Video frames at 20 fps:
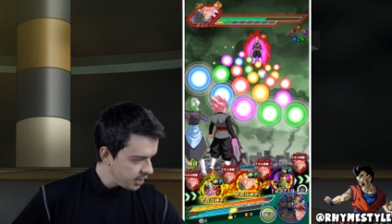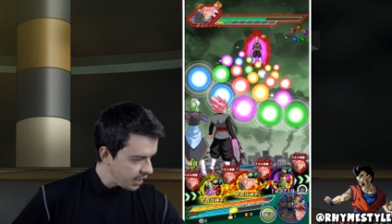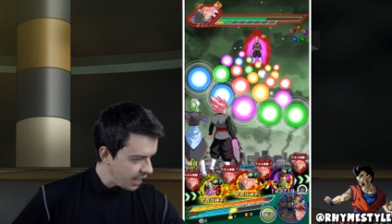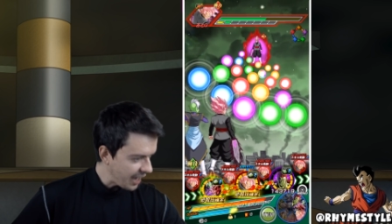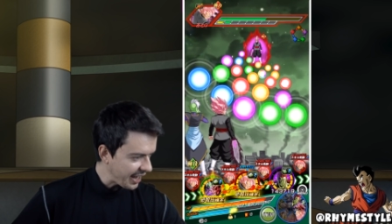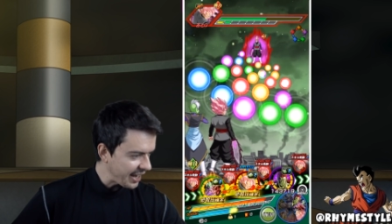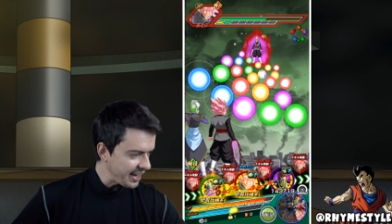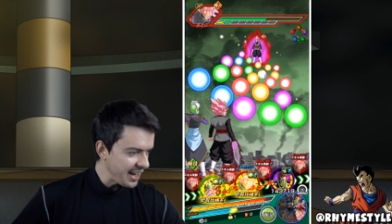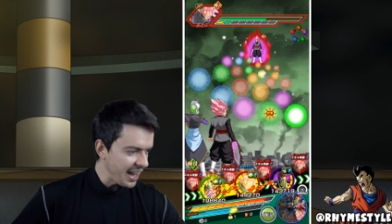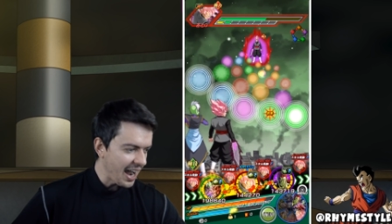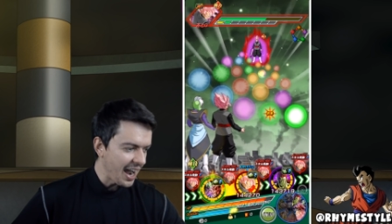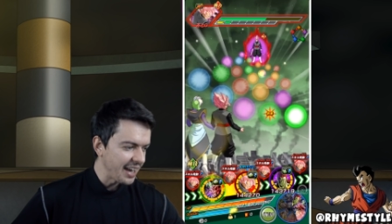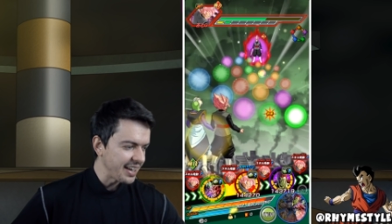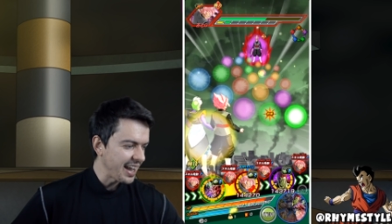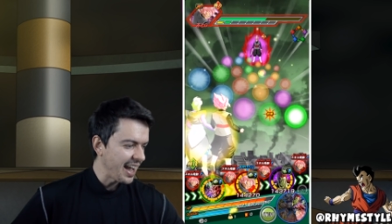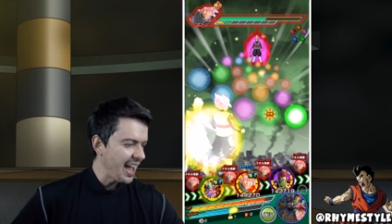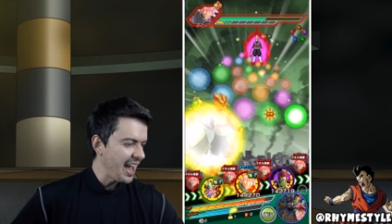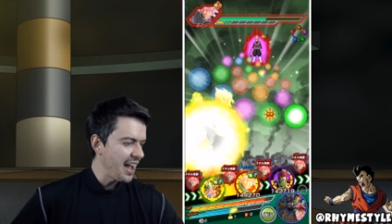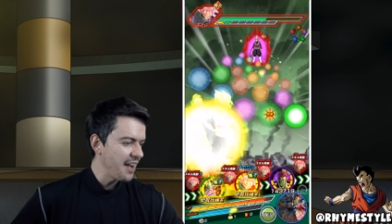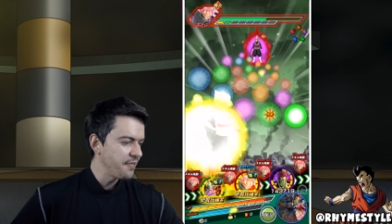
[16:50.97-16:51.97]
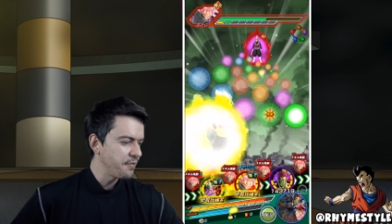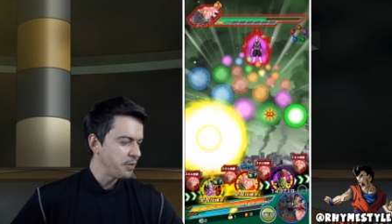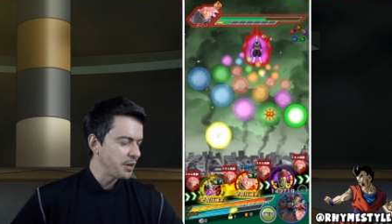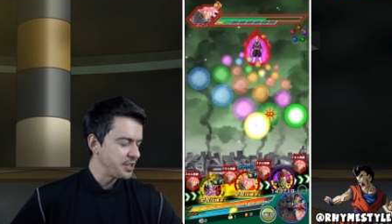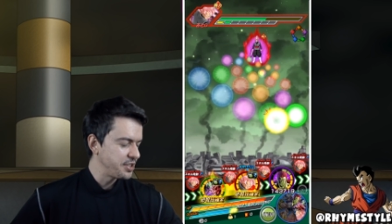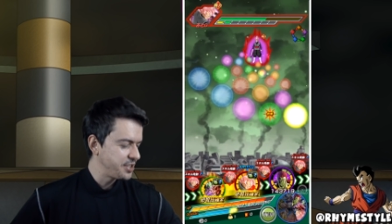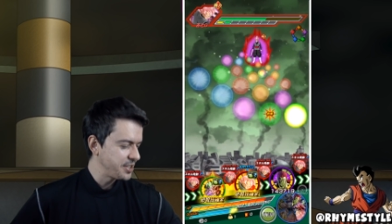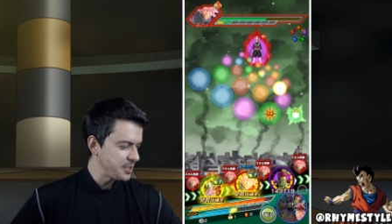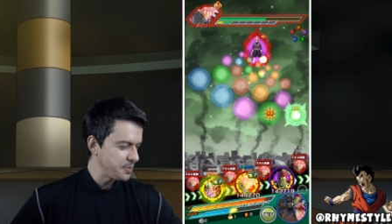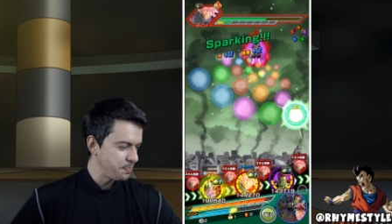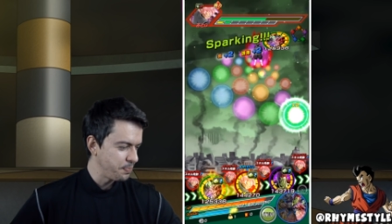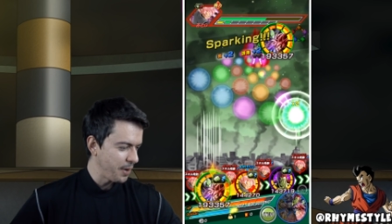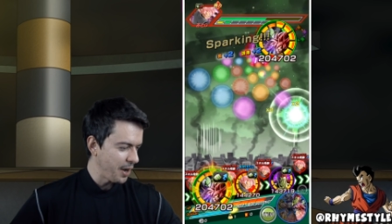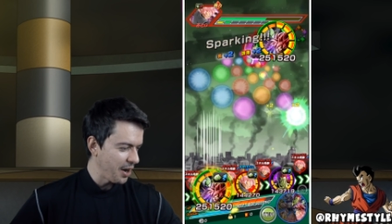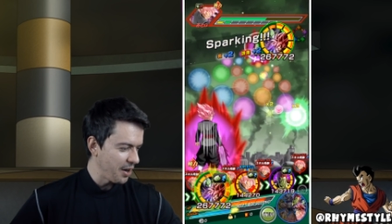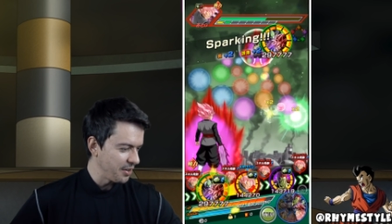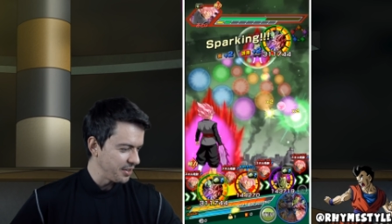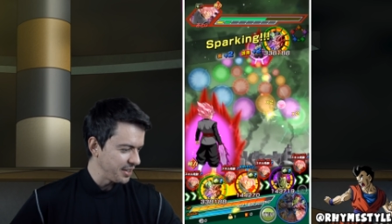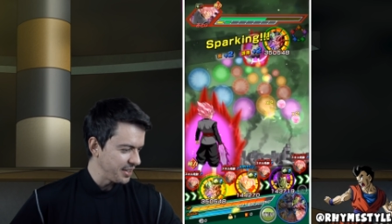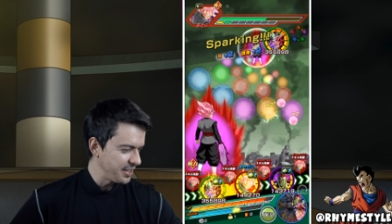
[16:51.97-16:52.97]
I cannot. I have, what, just
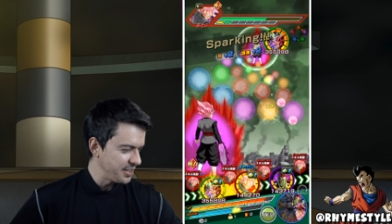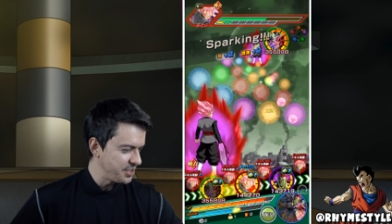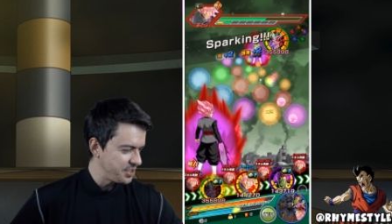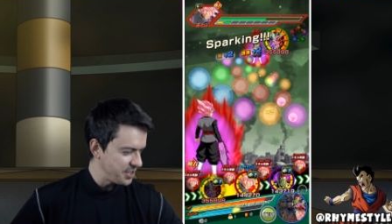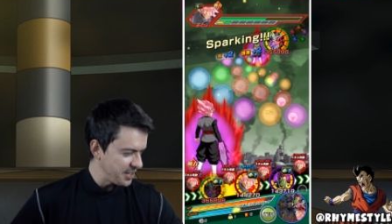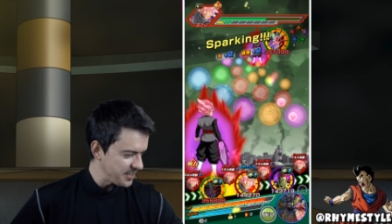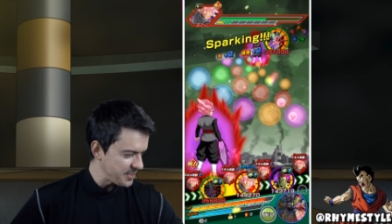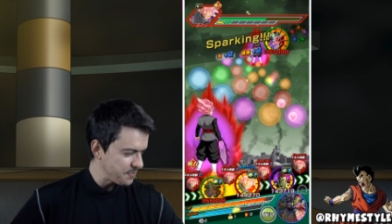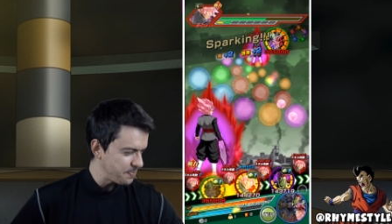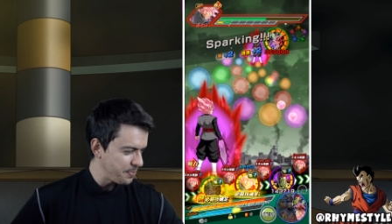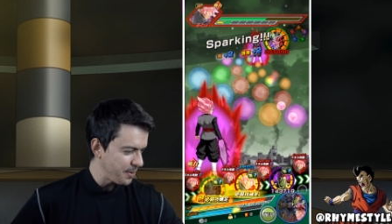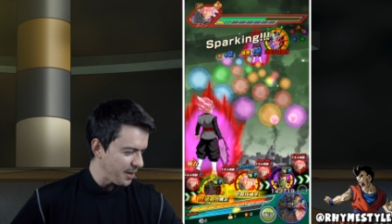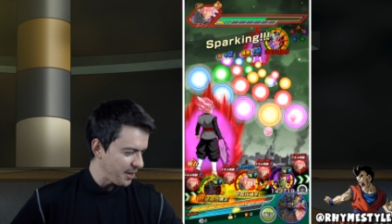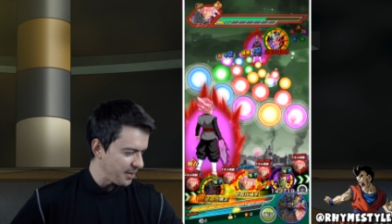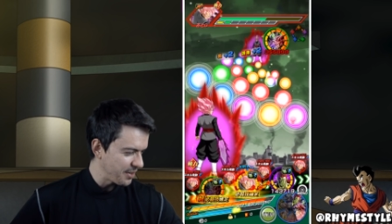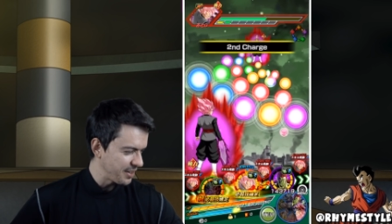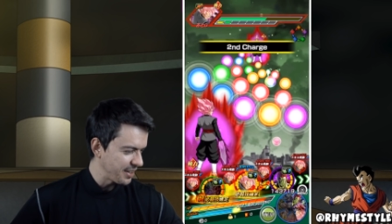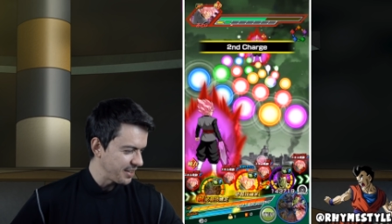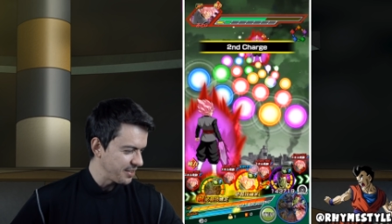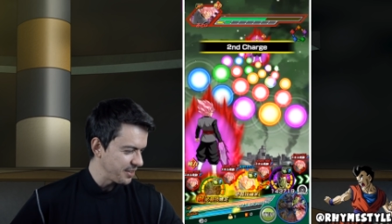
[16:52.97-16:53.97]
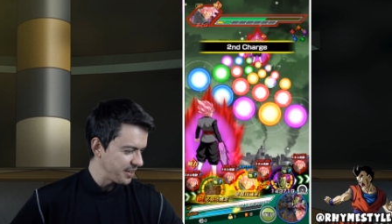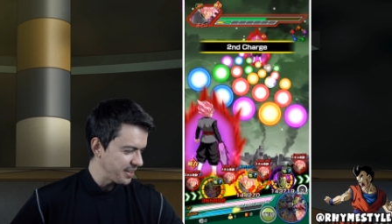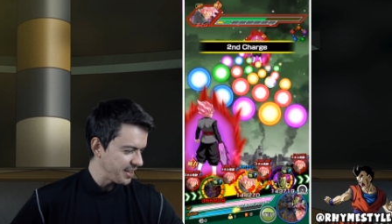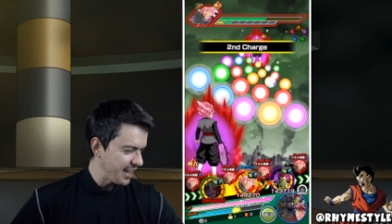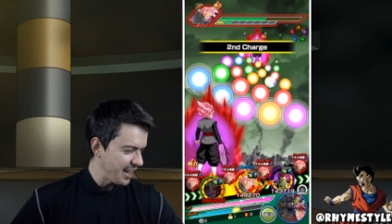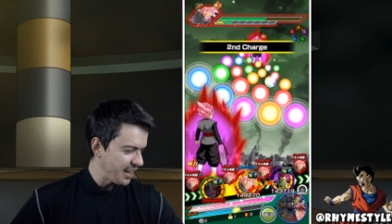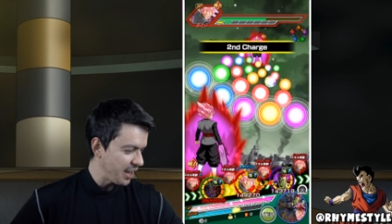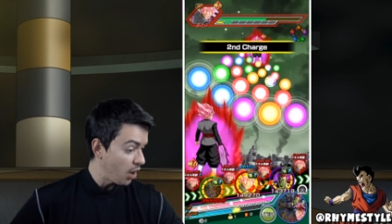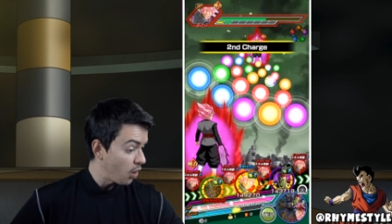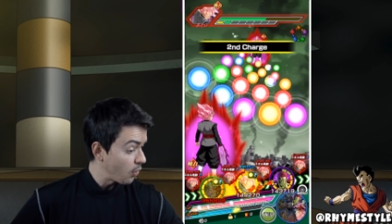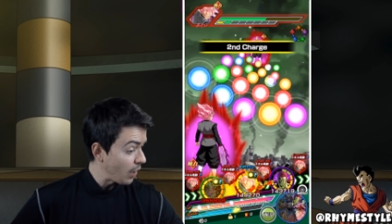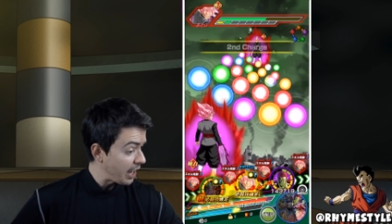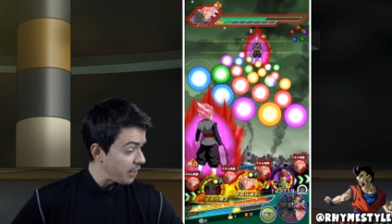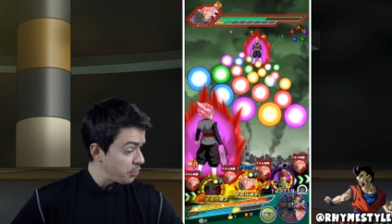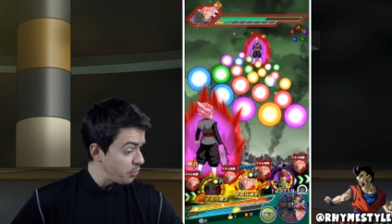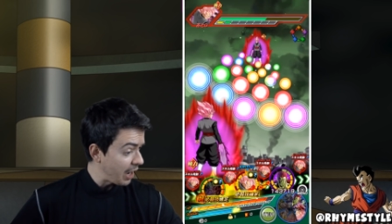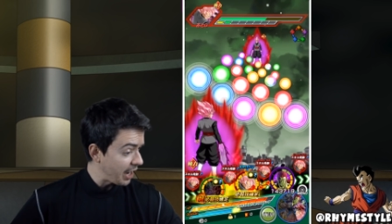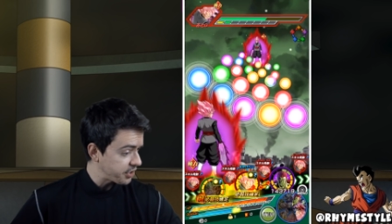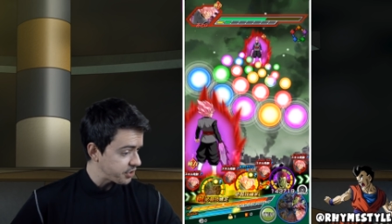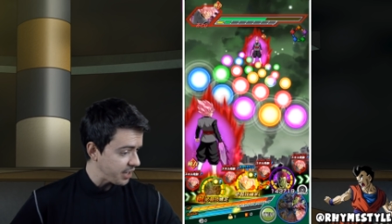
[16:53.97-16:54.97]
barely. Just barely. Look at that. Oh, I
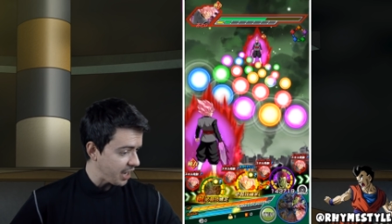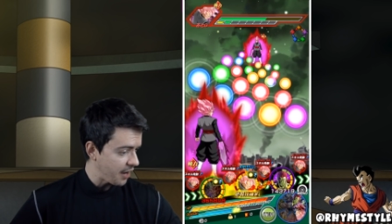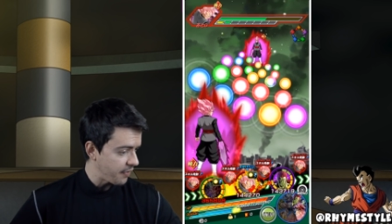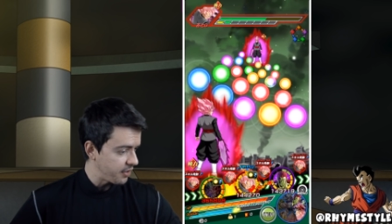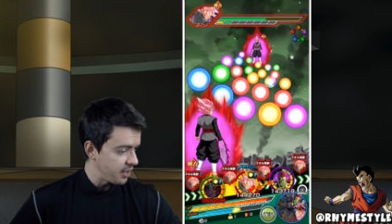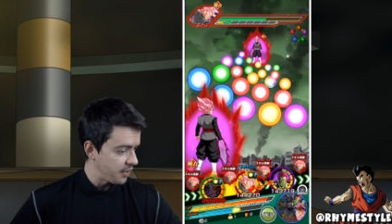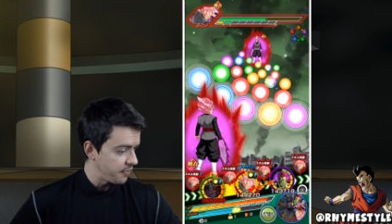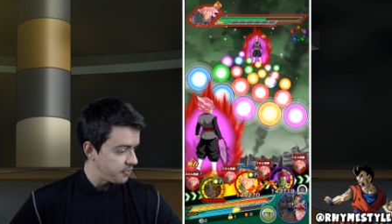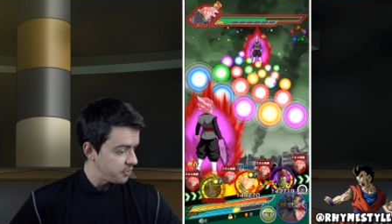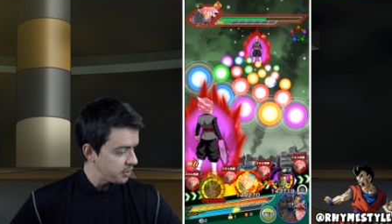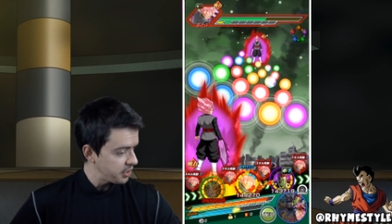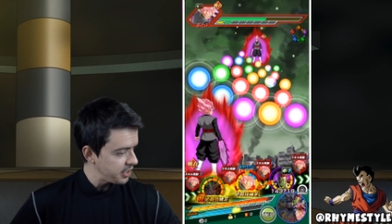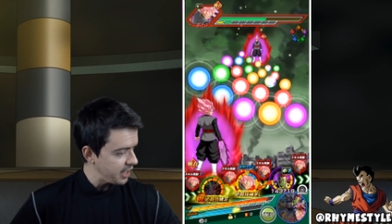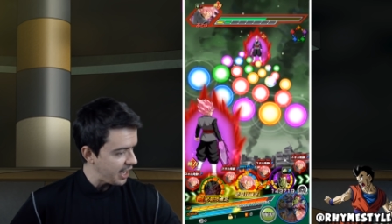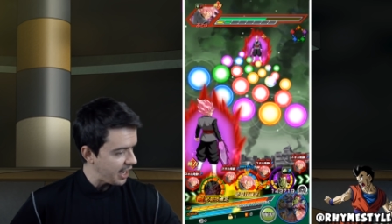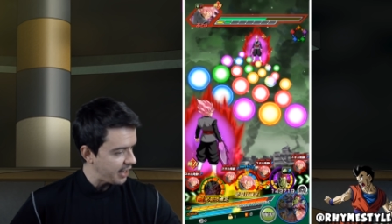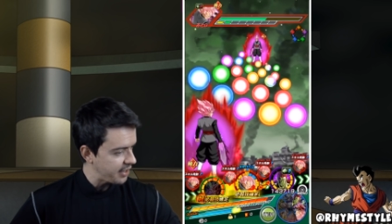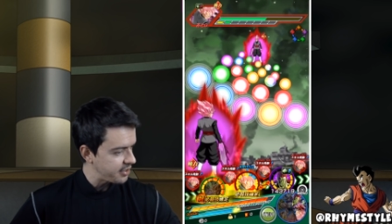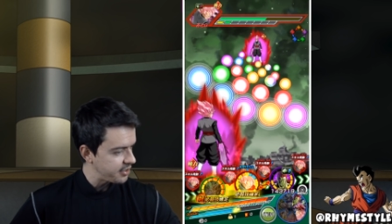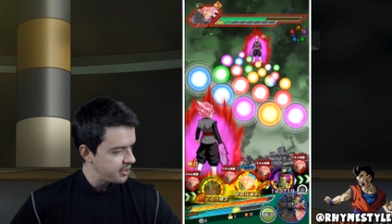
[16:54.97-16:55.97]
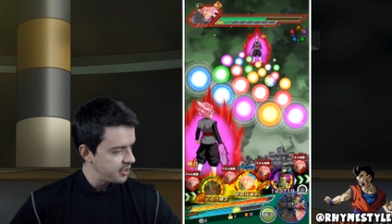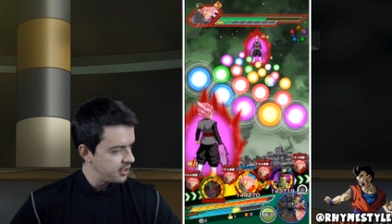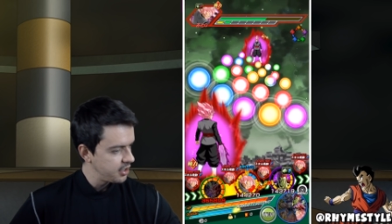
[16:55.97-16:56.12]
do actually have enough. Look at that.